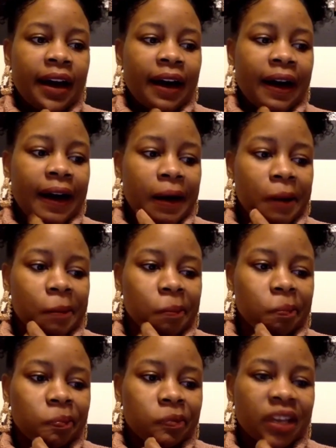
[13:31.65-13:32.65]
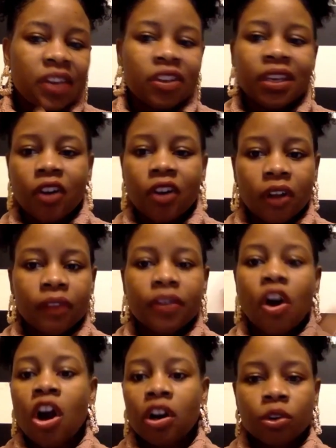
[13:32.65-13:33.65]
and get all the
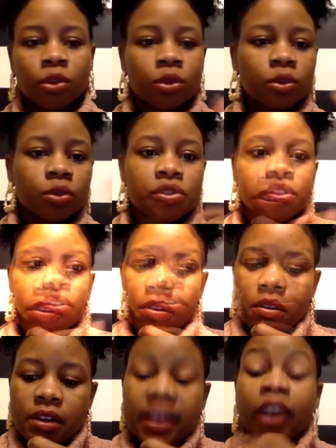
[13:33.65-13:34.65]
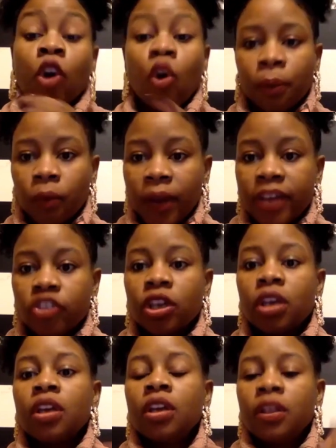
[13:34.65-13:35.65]
articles of
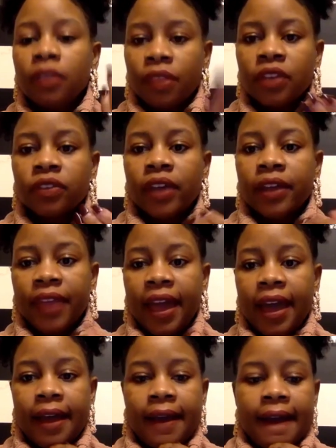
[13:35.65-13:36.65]
incorporation and things like that.